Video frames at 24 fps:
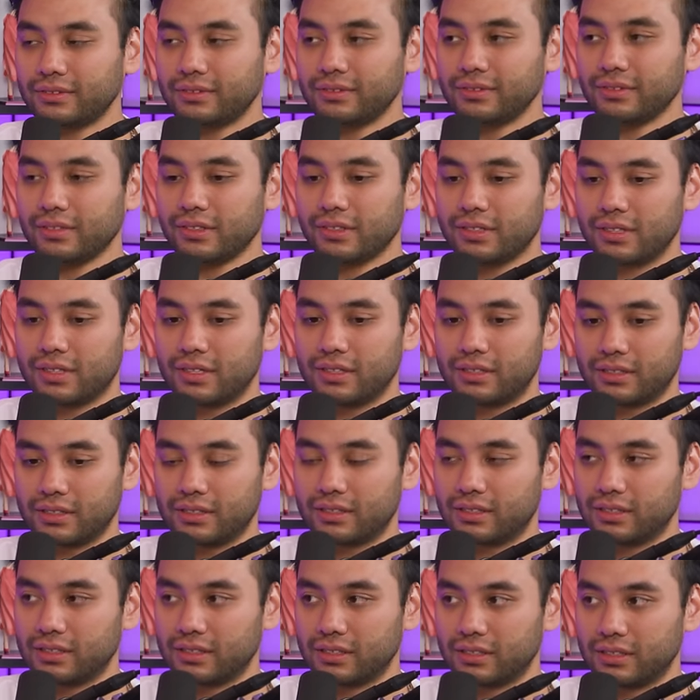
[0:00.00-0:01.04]

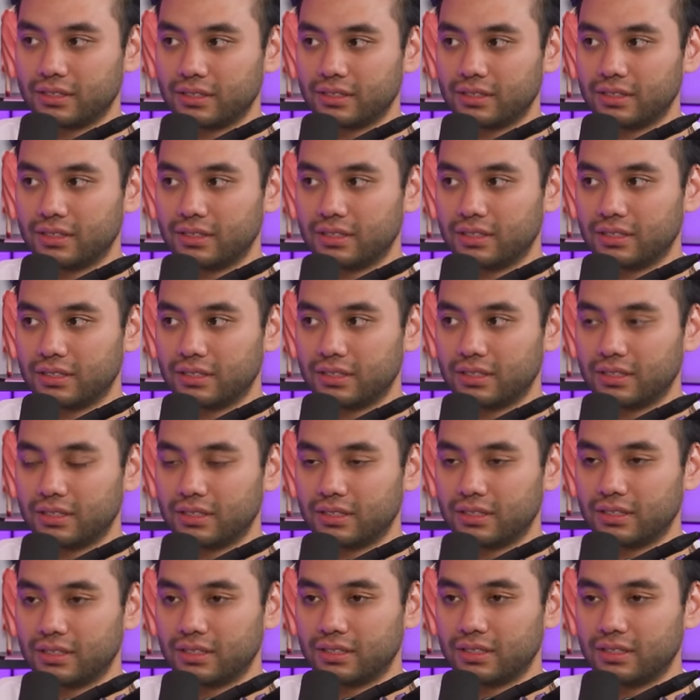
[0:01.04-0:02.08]

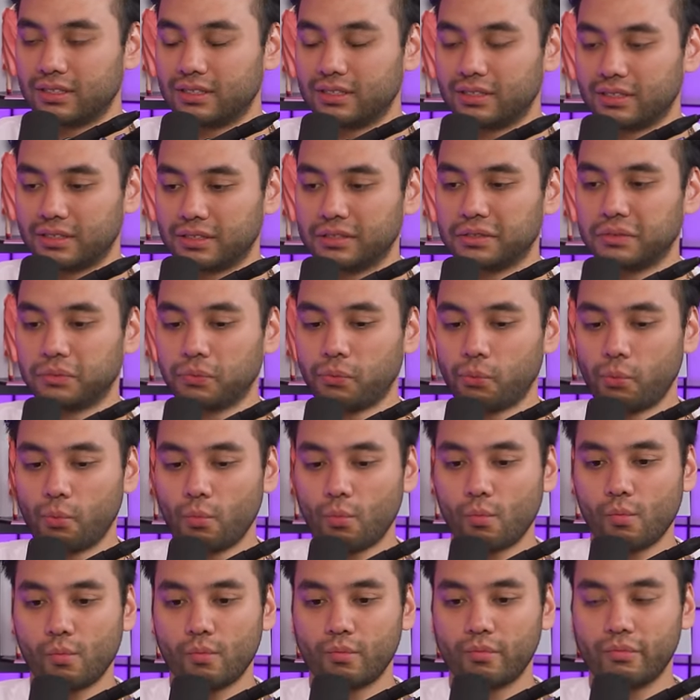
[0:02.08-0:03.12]

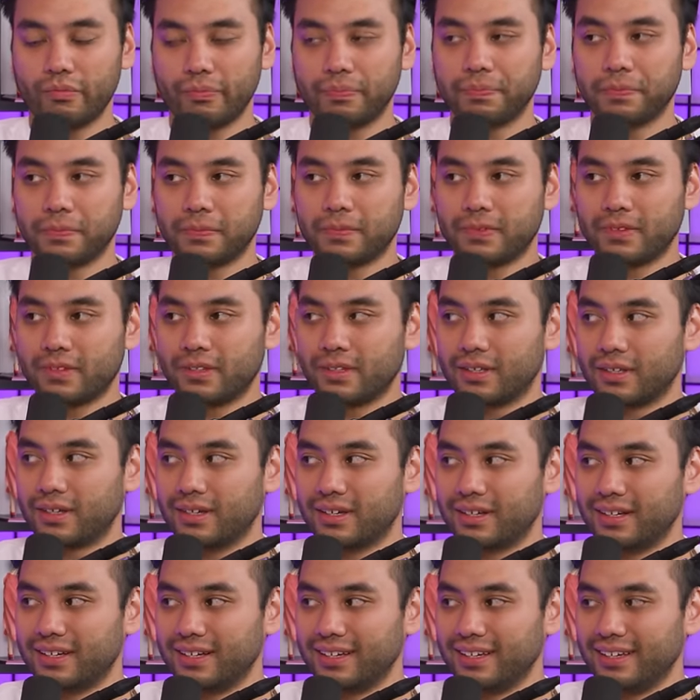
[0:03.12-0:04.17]

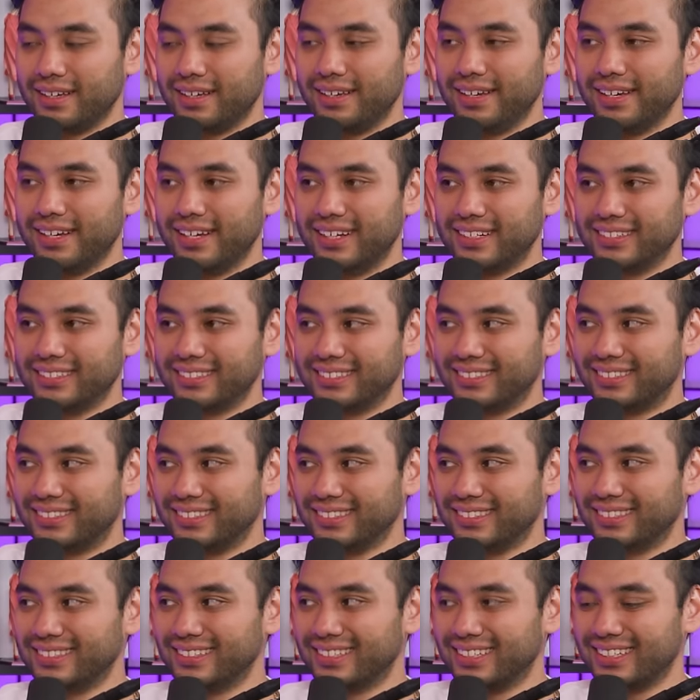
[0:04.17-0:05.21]

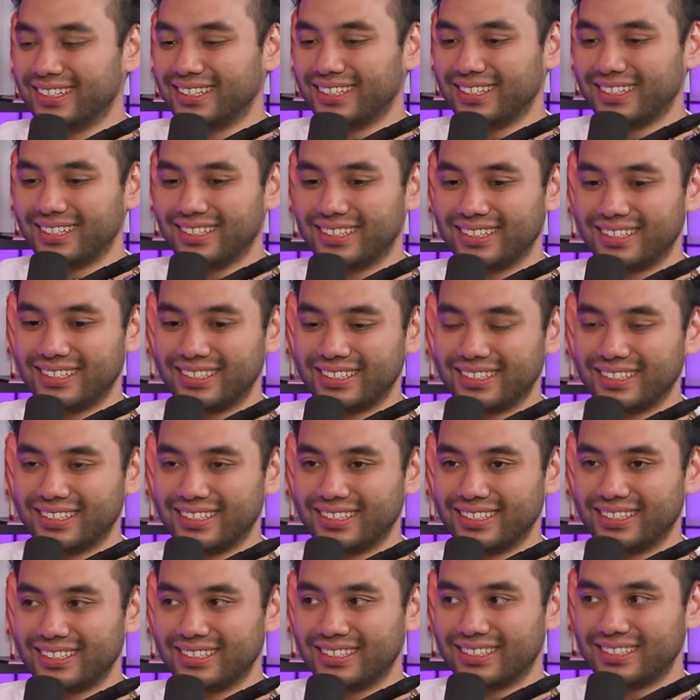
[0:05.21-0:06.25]

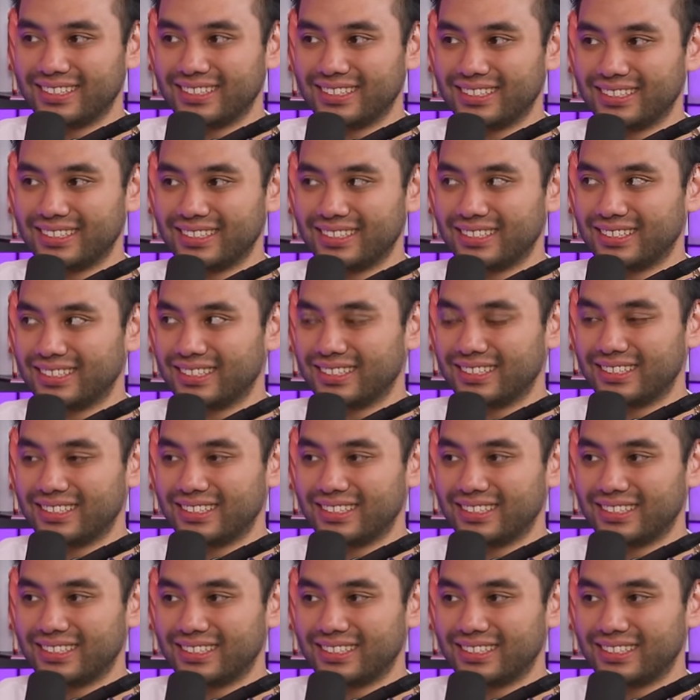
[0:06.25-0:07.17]
(silent)